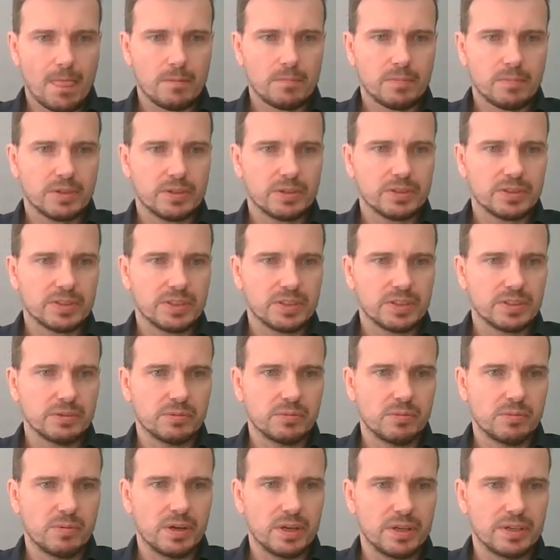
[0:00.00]
because there's a
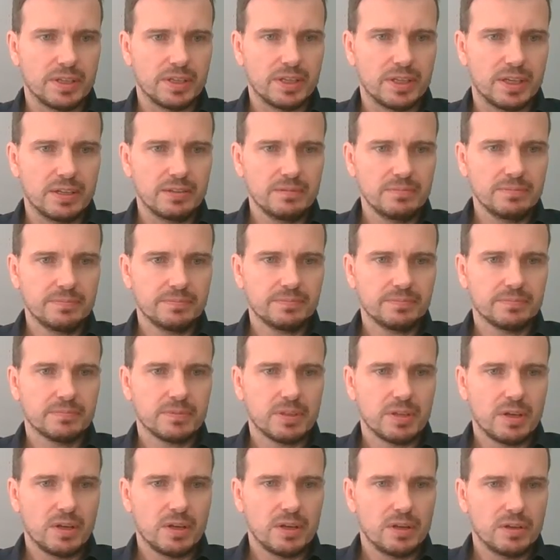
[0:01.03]
1 here.
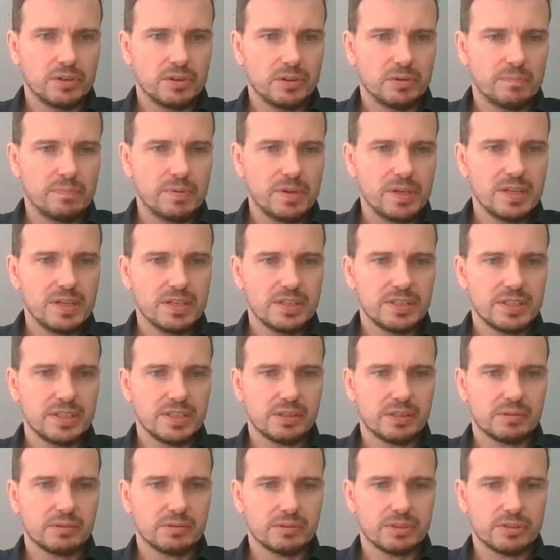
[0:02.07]
Your b is
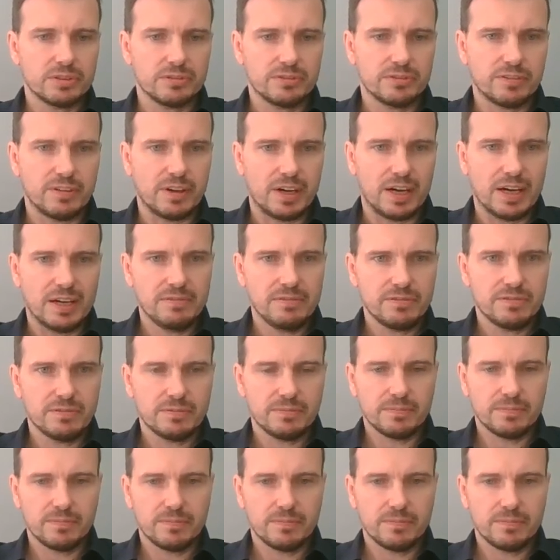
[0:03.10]
equal to 5.